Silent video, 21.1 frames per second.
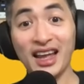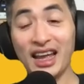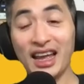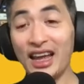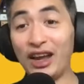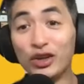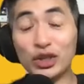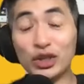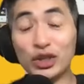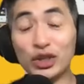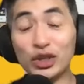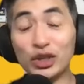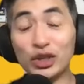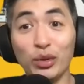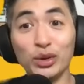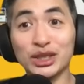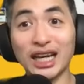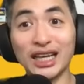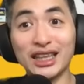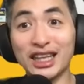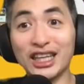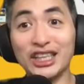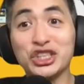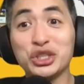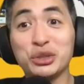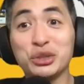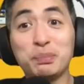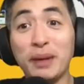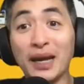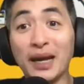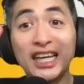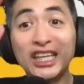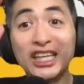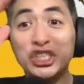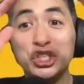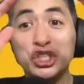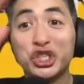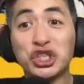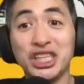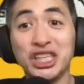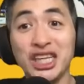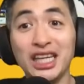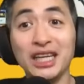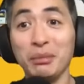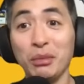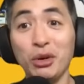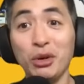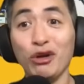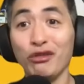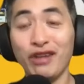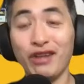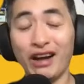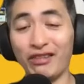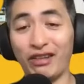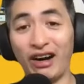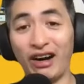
It was like it was like the biggest G Made move some ever.